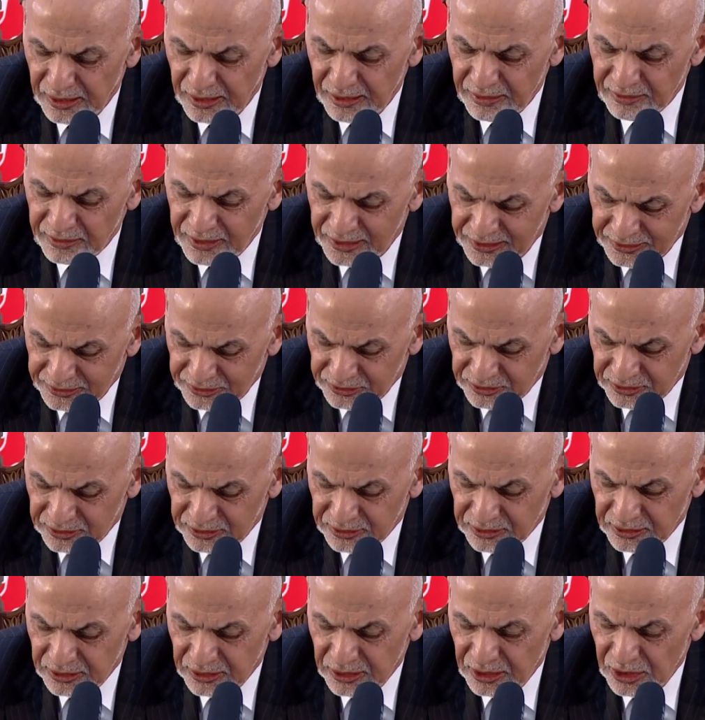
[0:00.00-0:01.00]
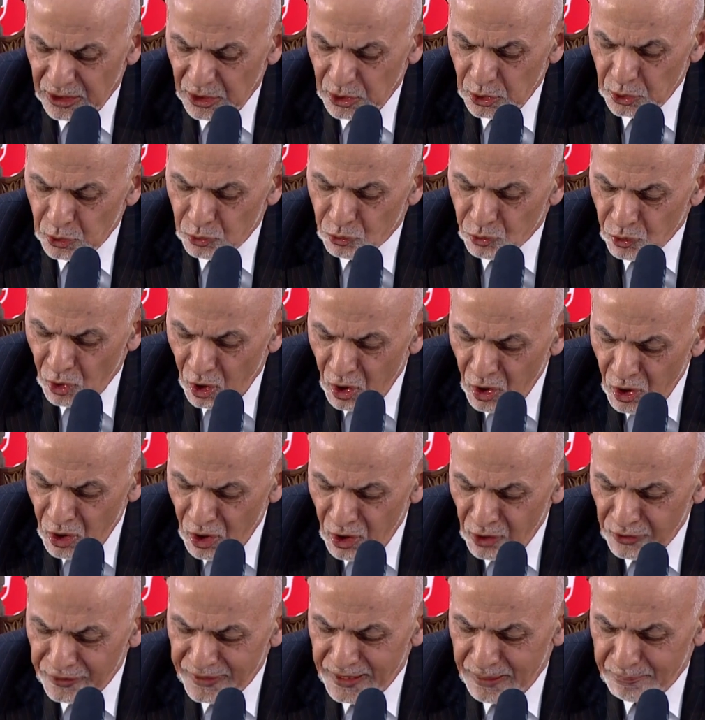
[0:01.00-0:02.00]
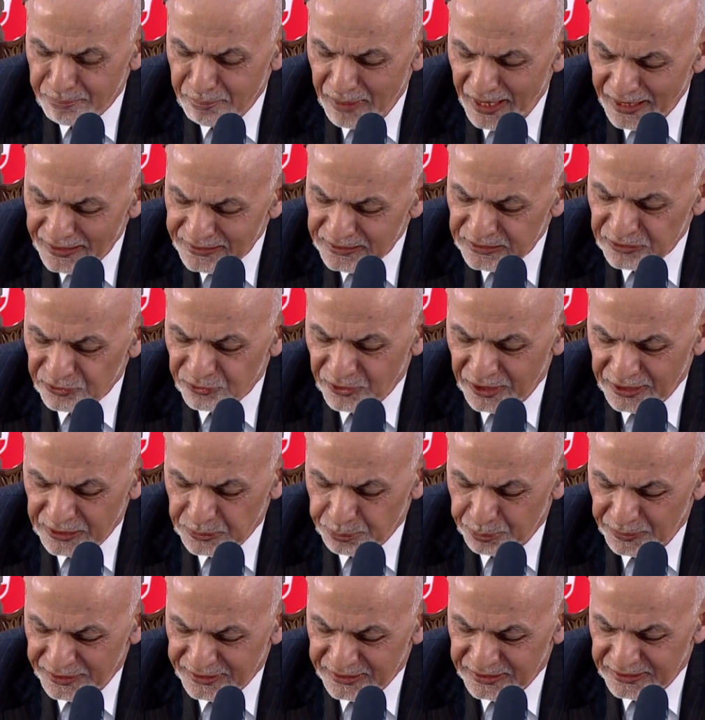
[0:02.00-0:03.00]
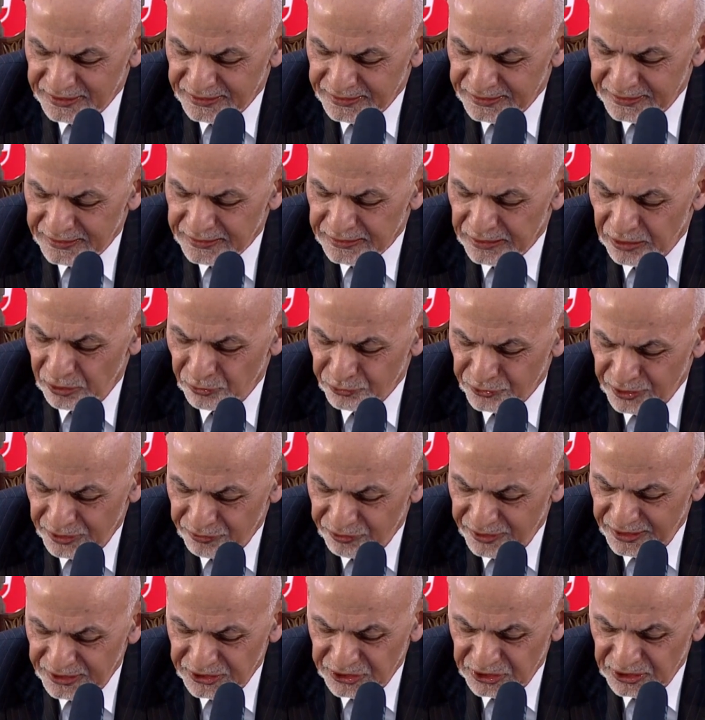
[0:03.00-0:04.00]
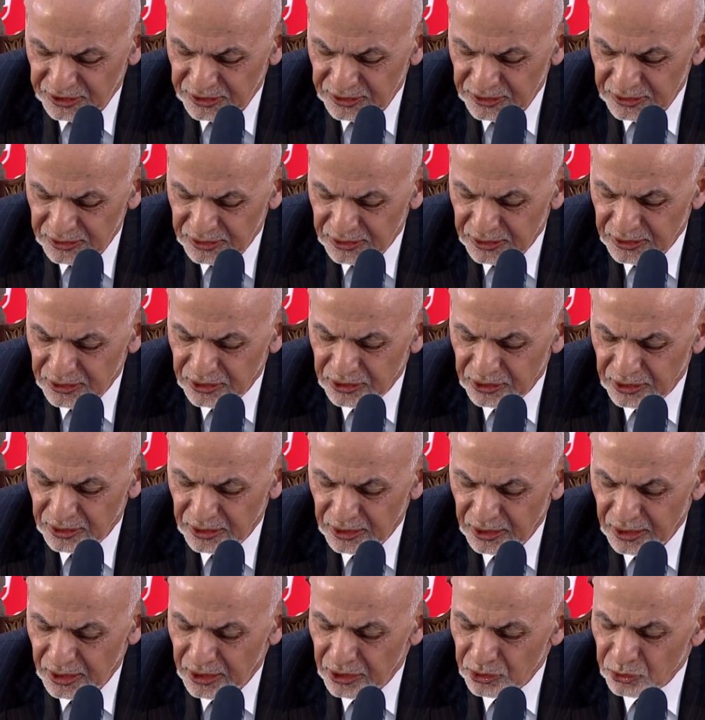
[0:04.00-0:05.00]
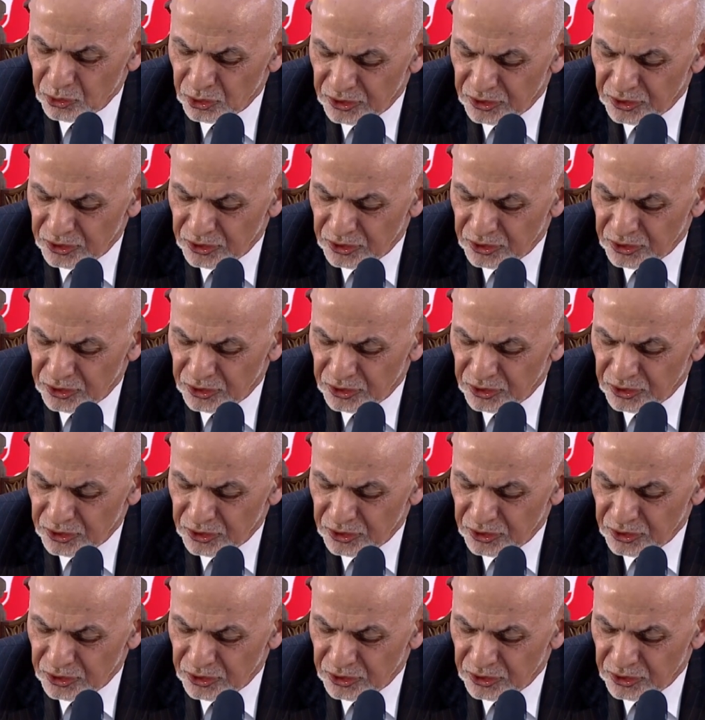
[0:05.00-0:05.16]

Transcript: Third, draw on the massive expertise of the region to